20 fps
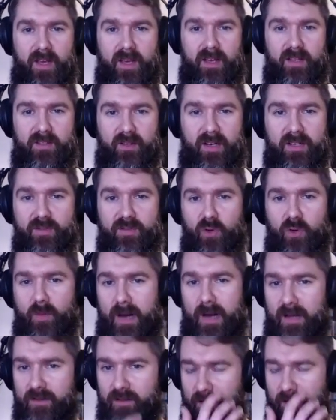So let's talk
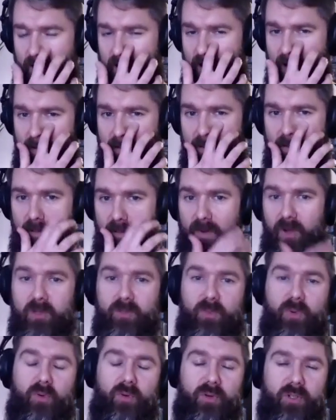about
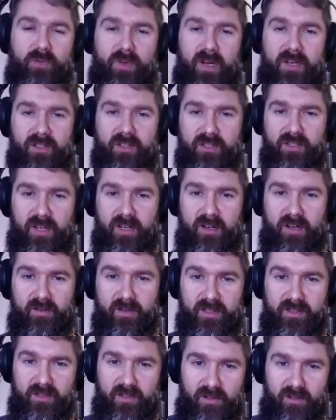multiple orchestrations now.
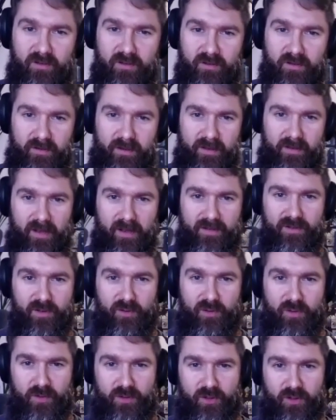And so I've shown
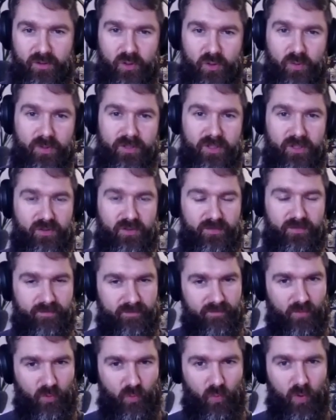you what you can do with just
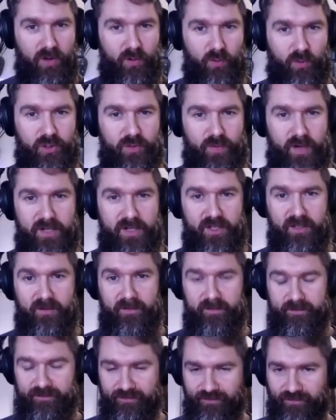one
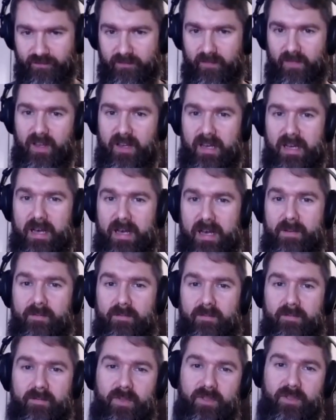orchestration.
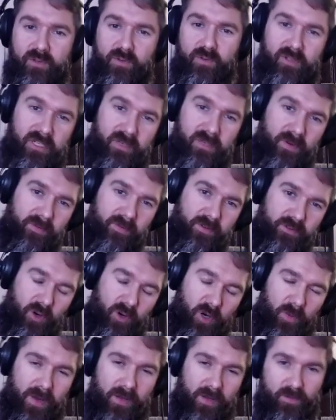But usually when we
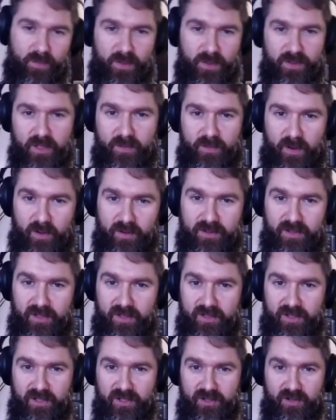talk about business
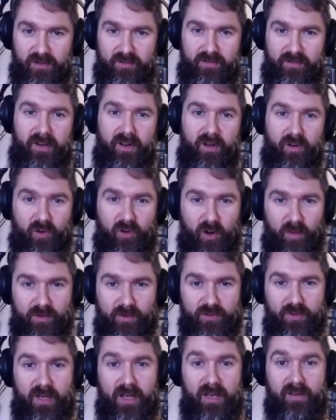processes, it's not very uncommon
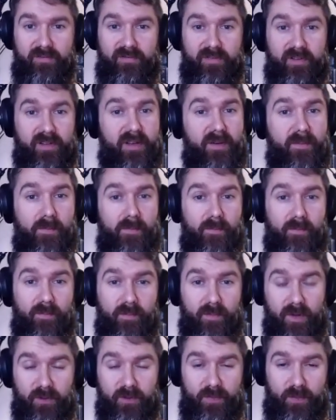to have
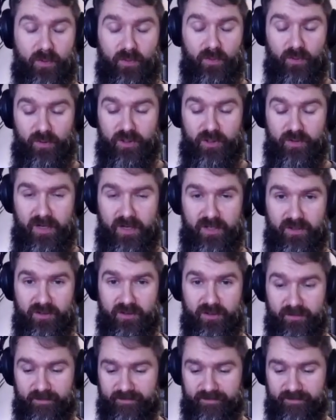multiple orchestrations.